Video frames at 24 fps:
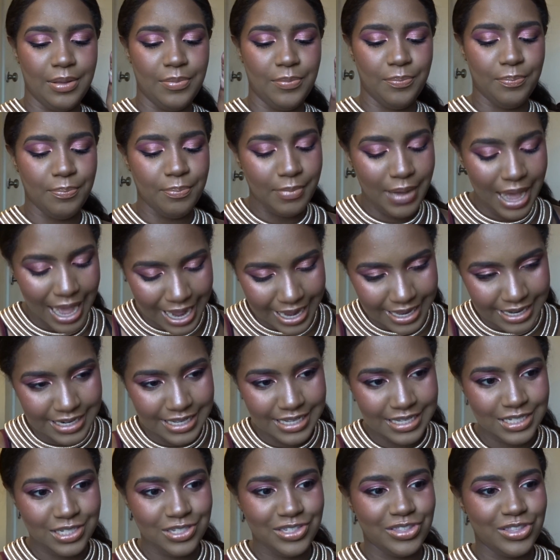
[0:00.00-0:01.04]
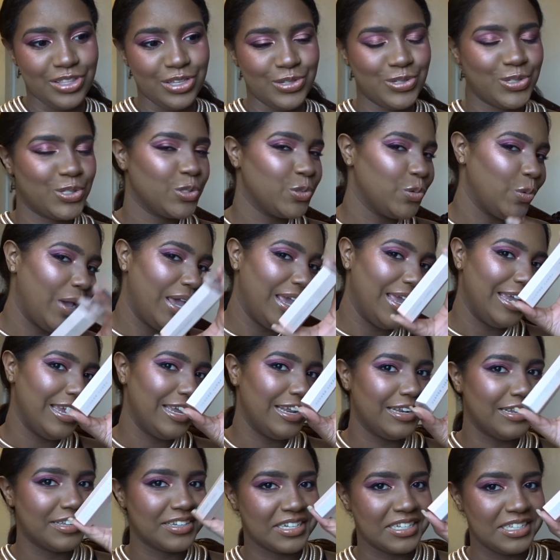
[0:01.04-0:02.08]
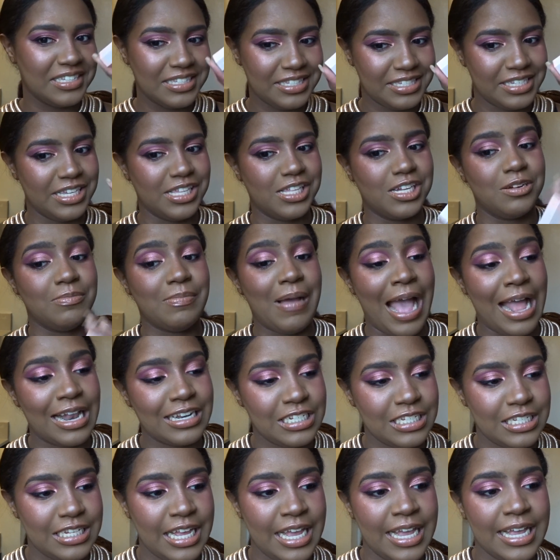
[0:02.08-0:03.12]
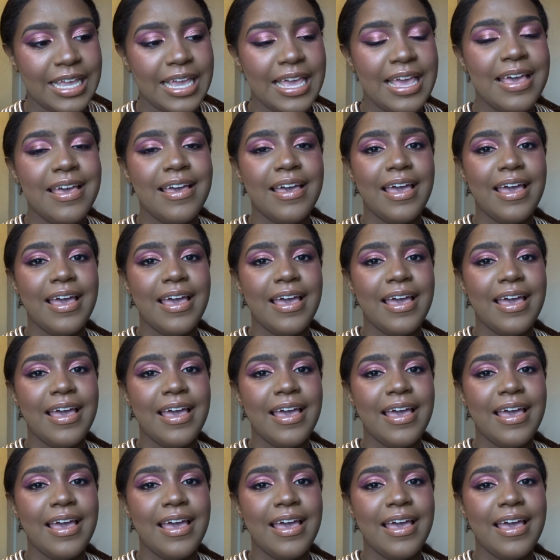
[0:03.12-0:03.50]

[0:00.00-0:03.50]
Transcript: minus the suede concealer matchstick.